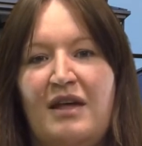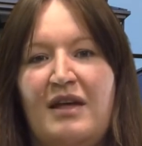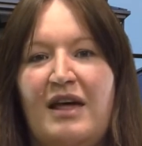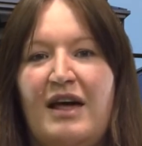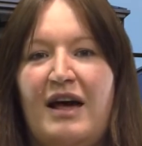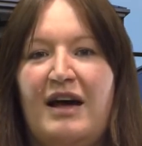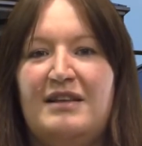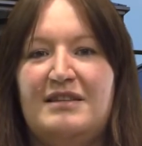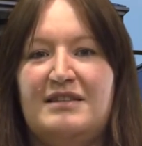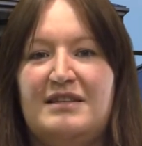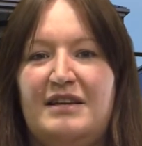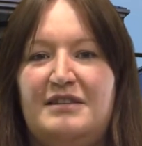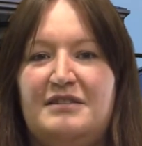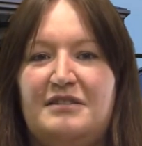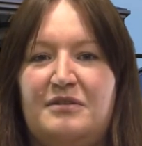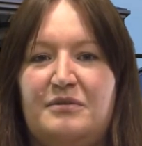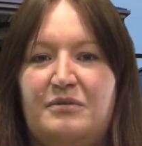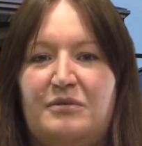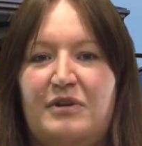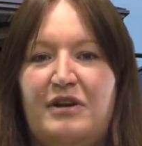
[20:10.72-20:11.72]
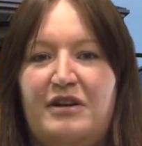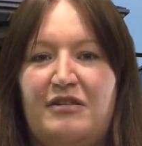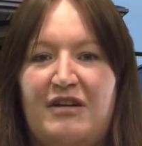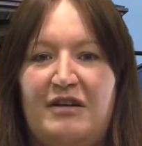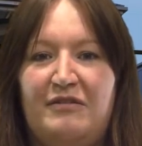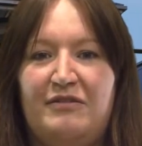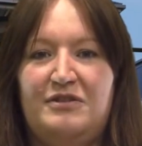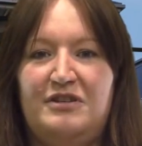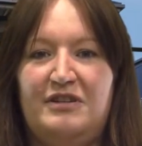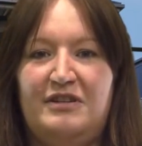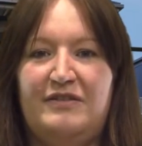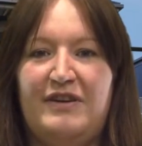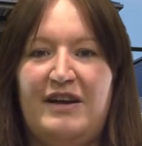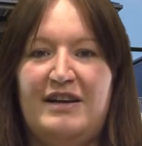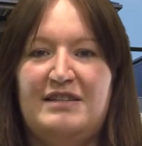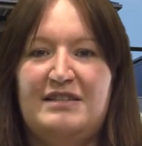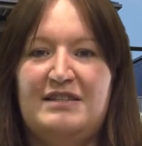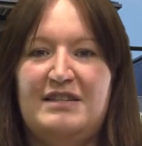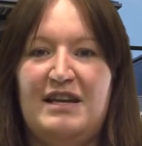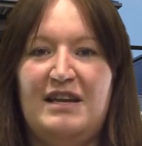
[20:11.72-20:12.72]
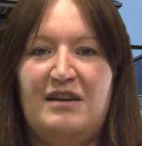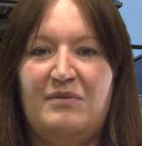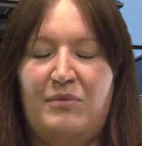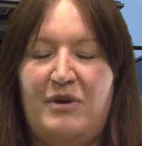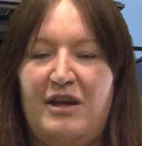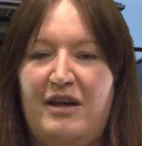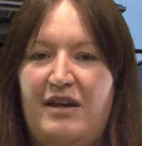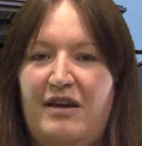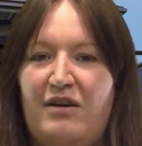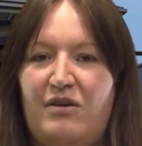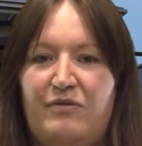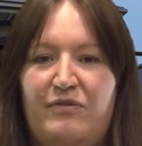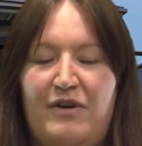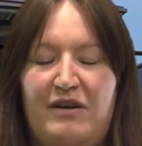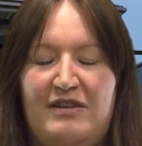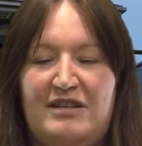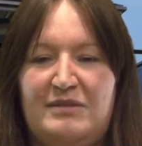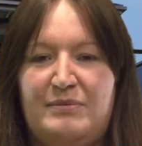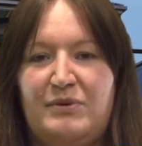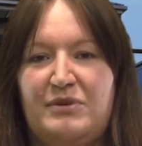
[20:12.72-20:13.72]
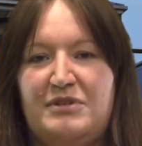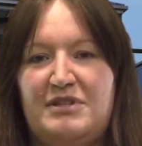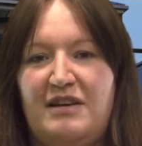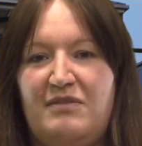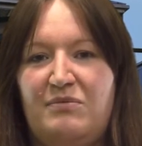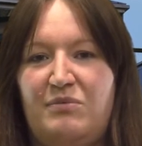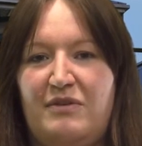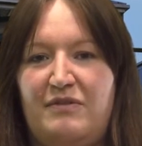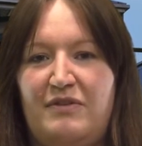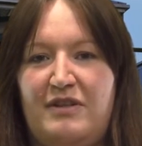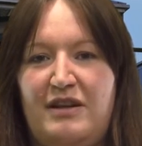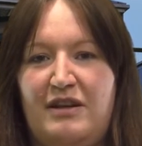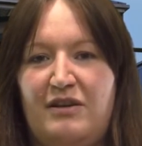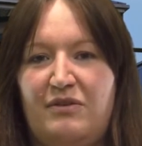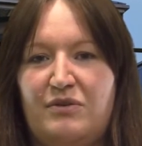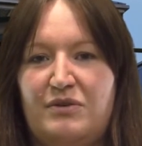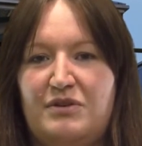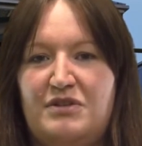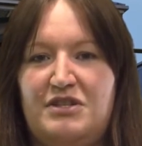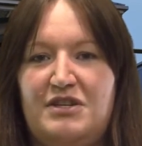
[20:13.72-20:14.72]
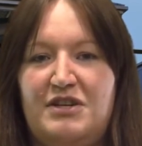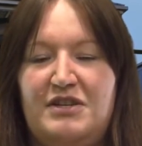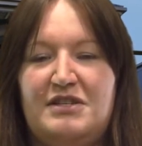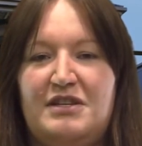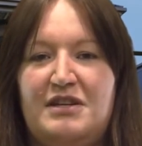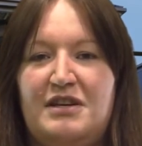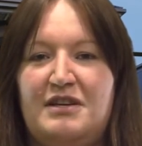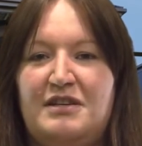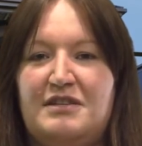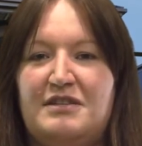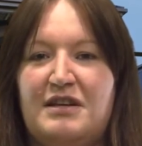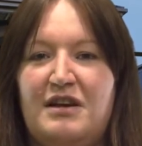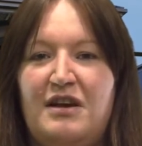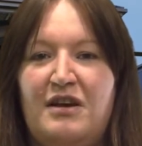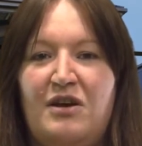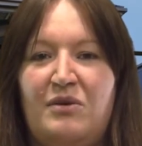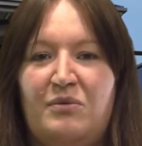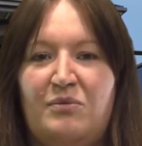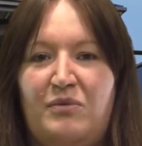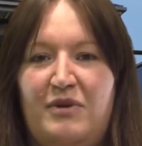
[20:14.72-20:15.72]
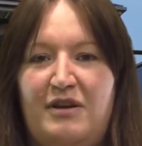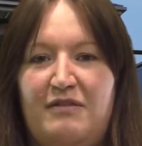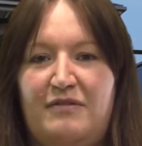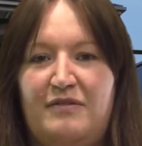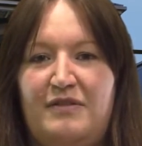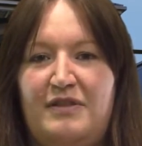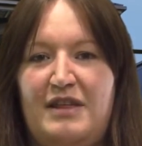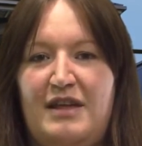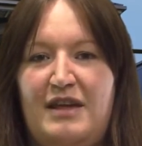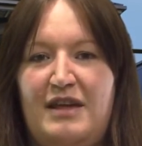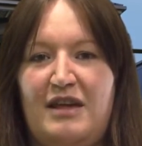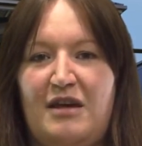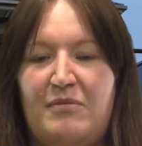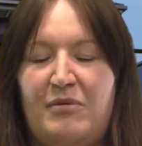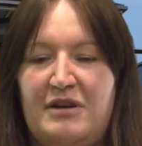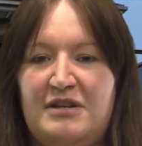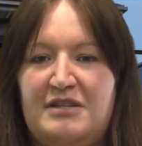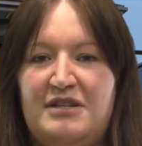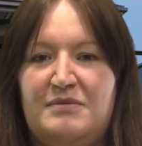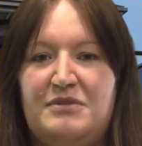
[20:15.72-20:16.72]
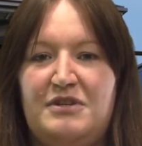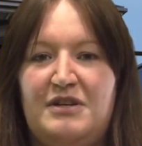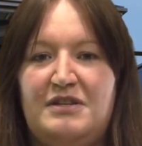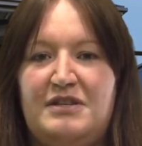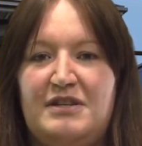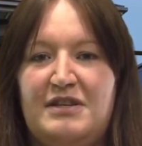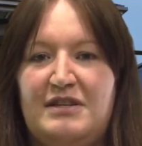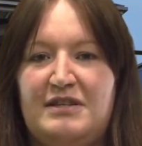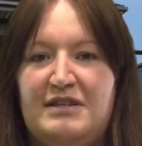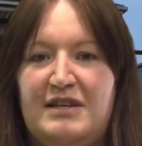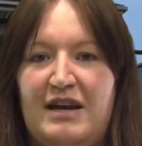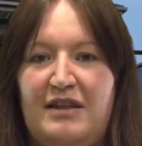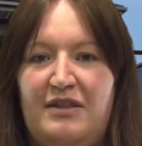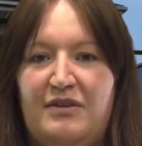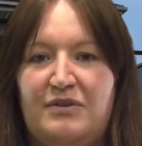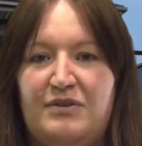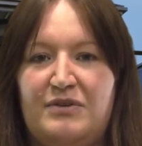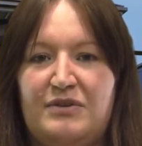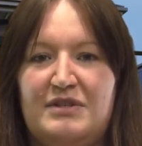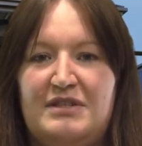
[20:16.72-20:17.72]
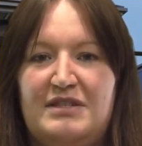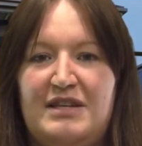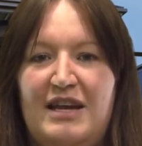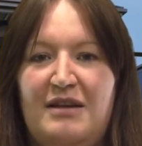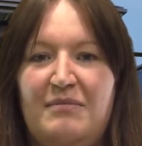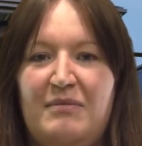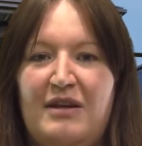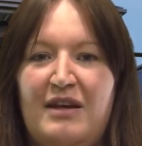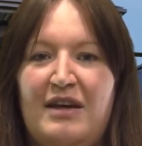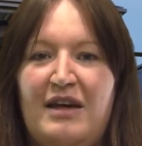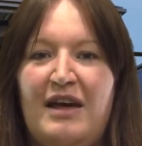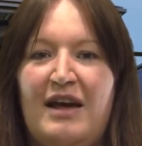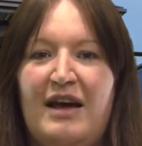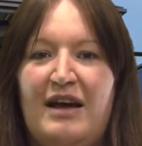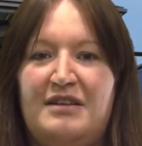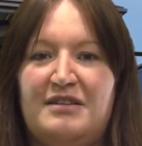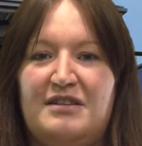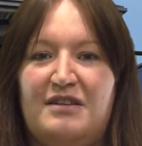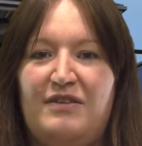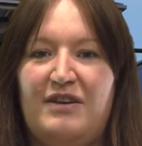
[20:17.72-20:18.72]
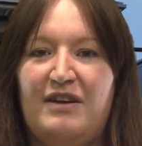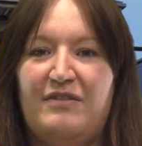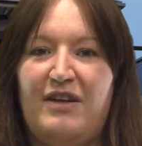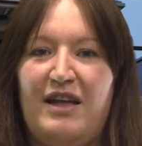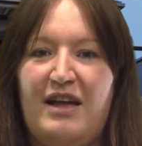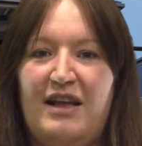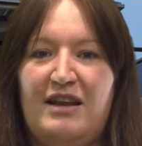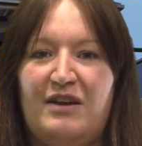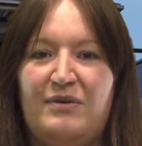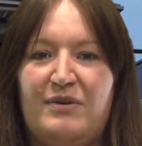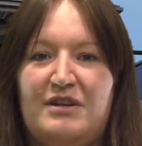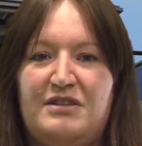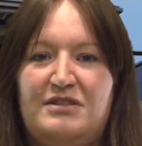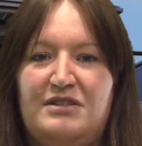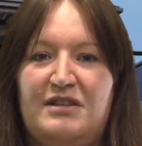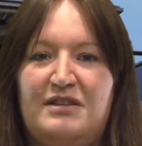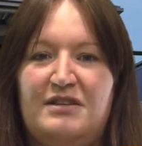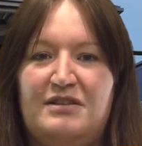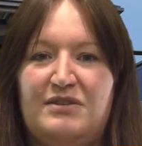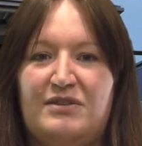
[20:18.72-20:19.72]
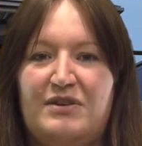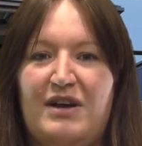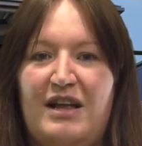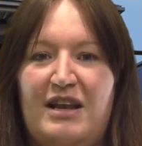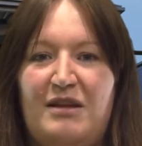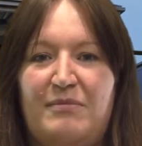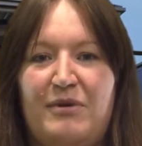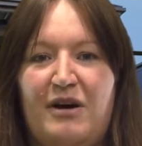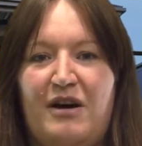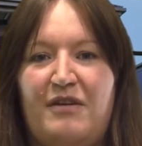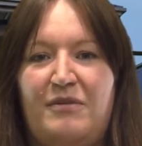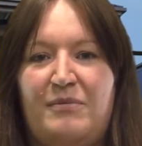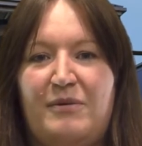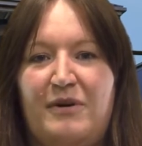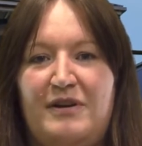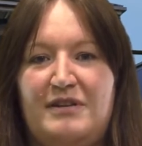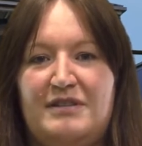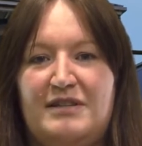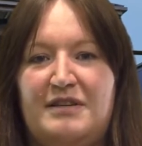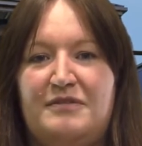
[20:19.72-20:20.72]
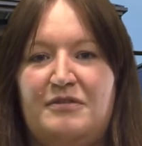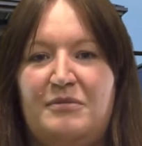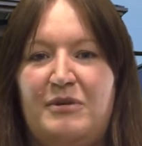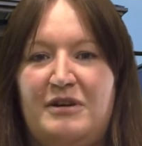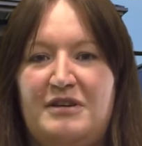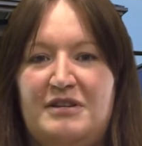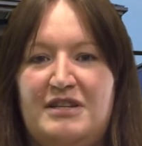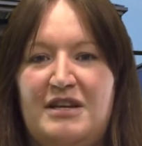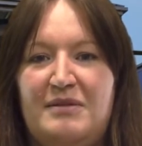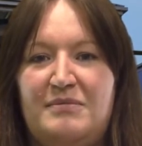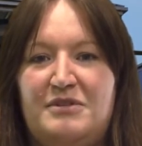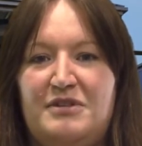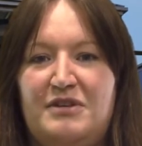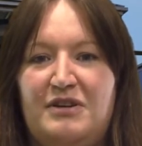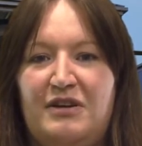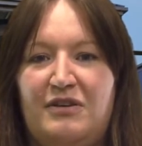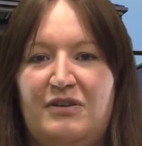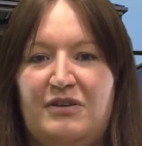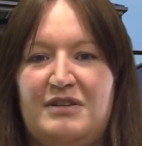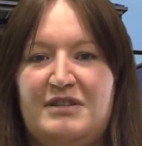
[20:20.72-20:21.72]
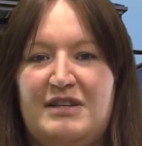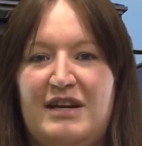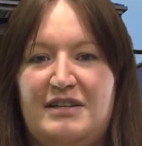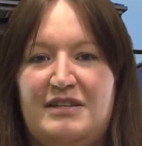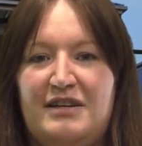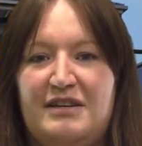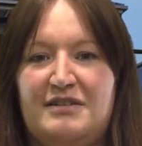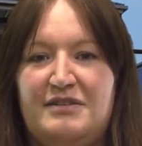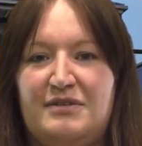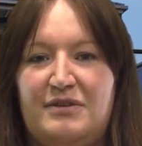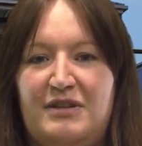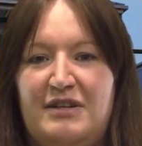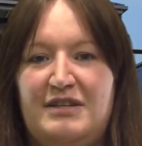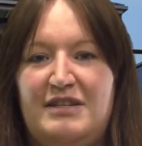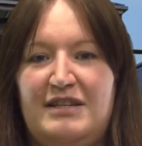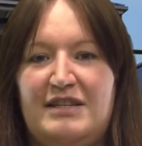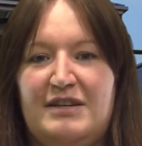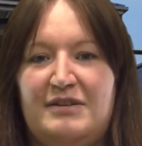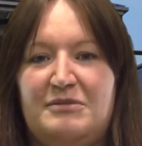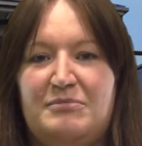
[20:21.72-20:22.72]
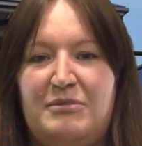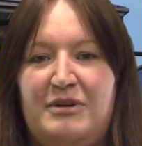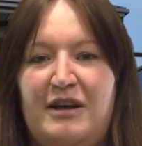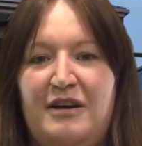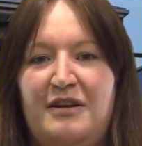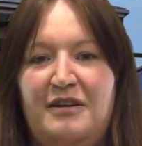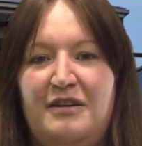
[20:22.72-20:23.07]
As I said, at Cranfield University, we're very supportive with the course tutors, with the apprenticeship tutors and the course team. And so if you have any questions or any part of the process for apprenticeships, you can contact us on the details below,